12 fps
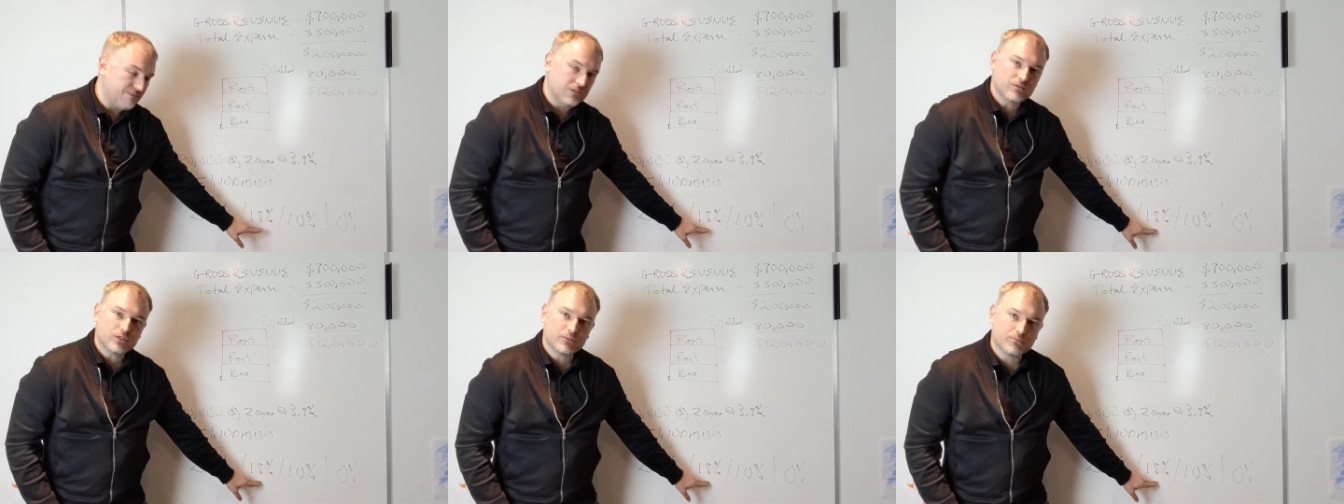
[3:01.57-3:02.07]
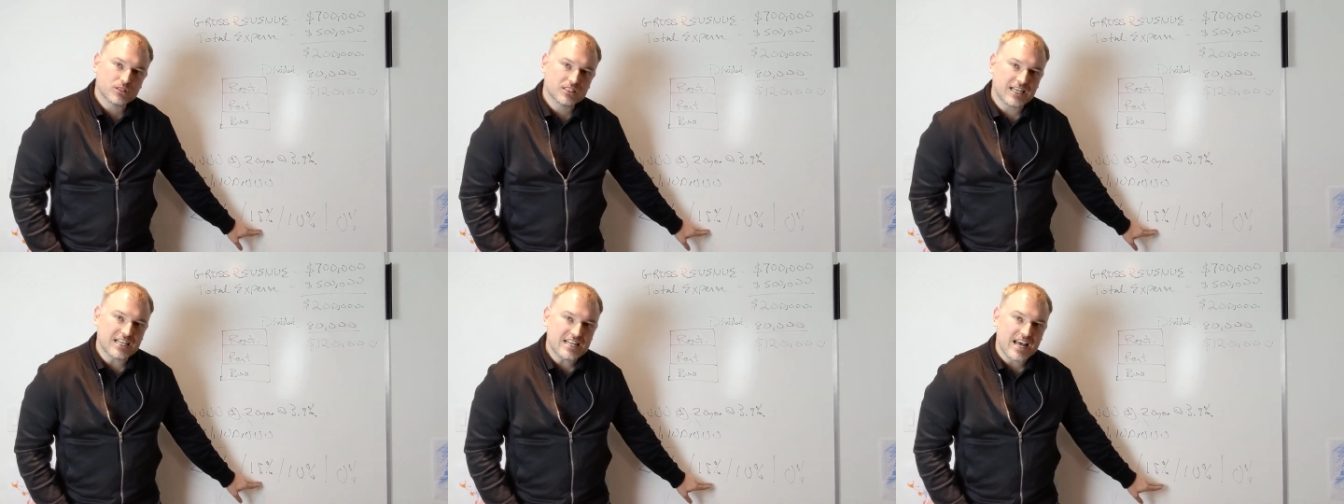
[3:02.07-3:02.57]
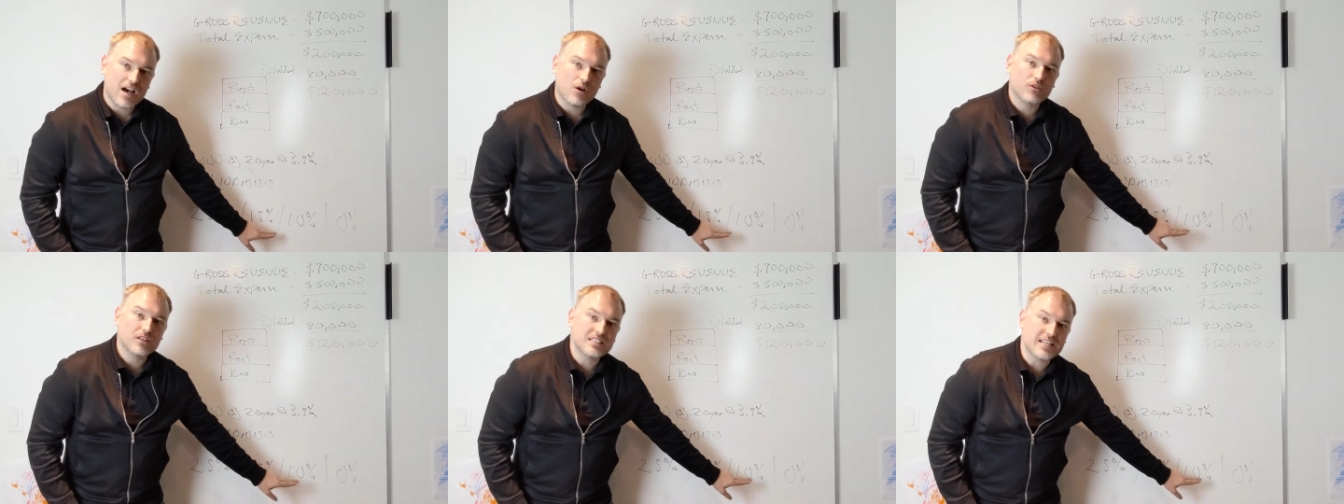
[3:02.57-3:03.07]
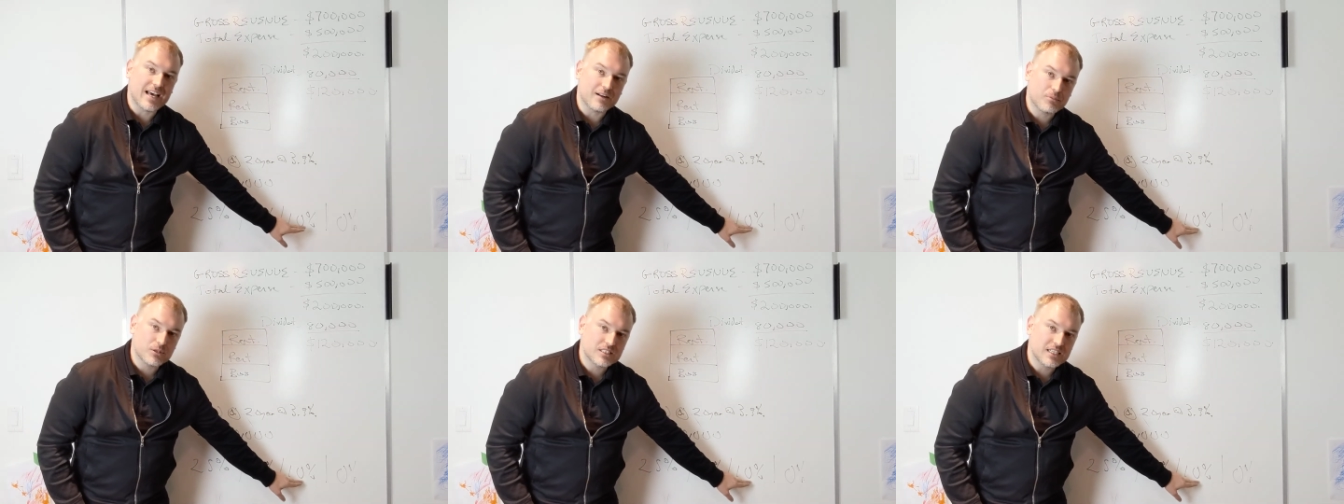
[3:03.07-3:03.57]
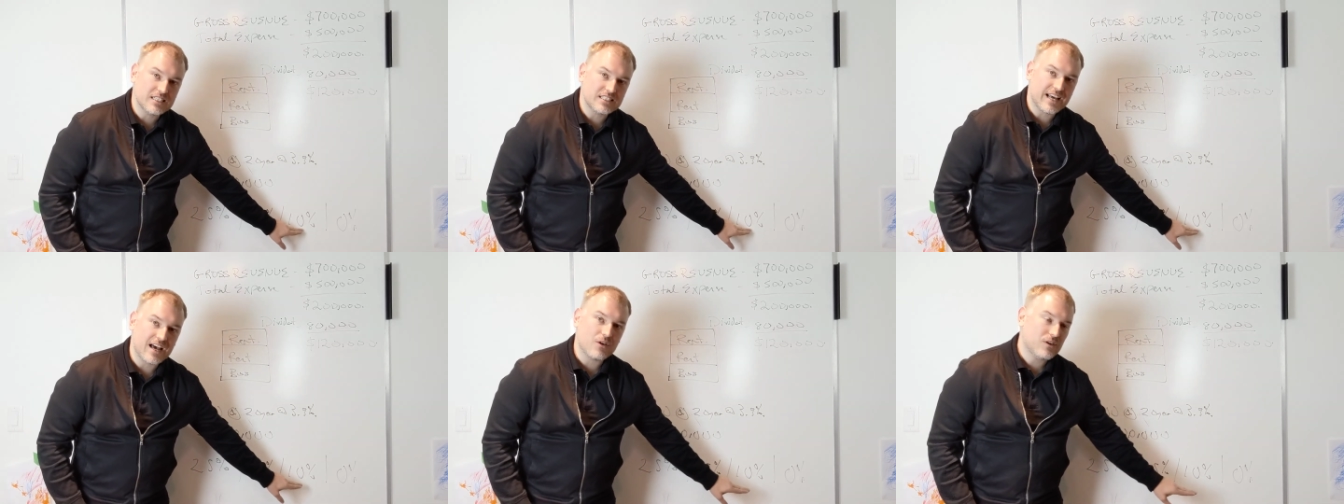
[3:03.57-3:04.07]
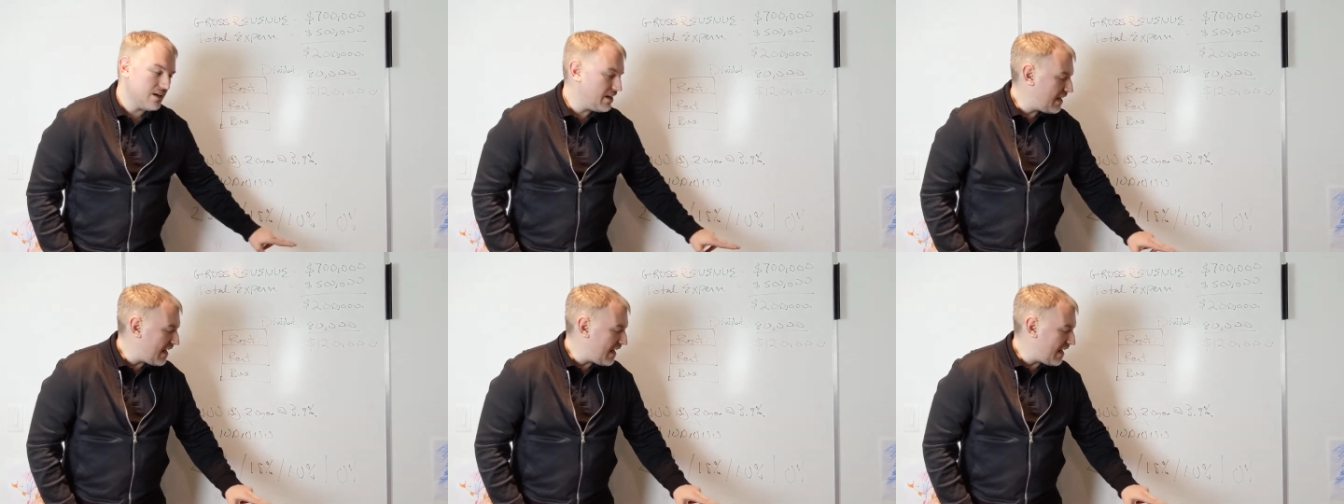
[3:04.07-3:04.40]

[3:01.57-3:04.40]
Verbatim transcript: at fifteen percent down, ten percent down,